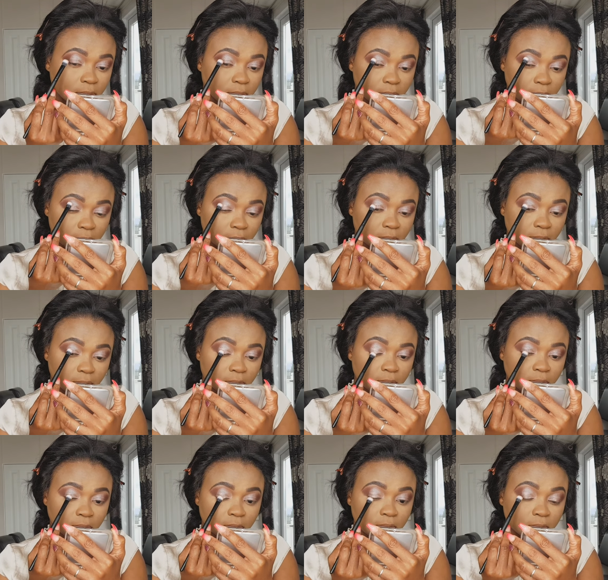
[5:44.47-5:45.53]

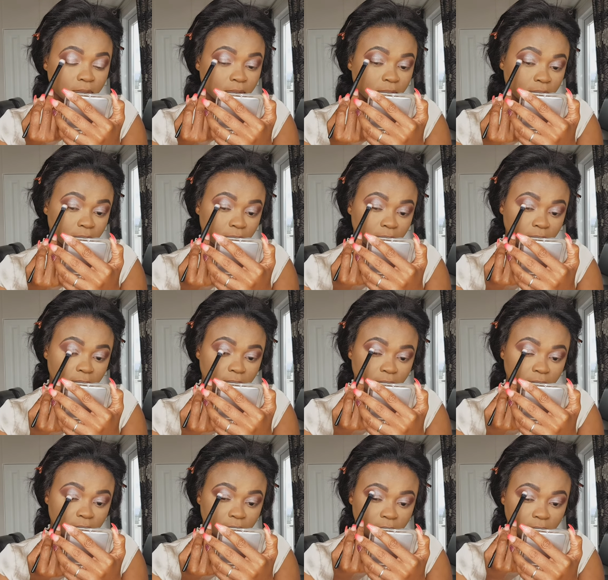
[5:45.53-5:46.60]

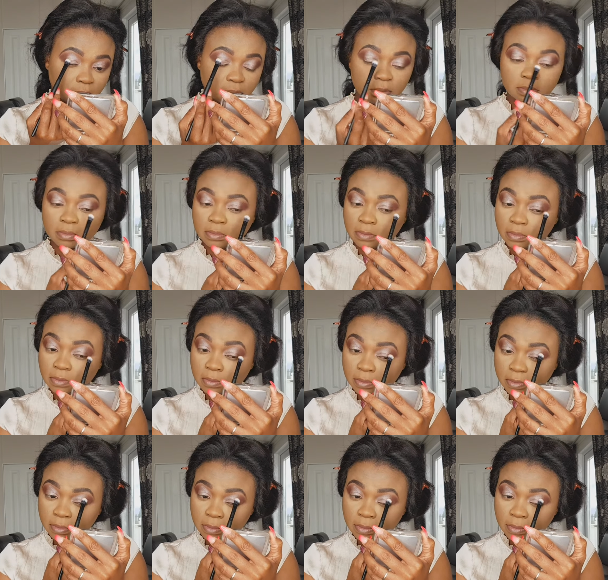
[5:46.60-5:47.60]
Nobody speaks.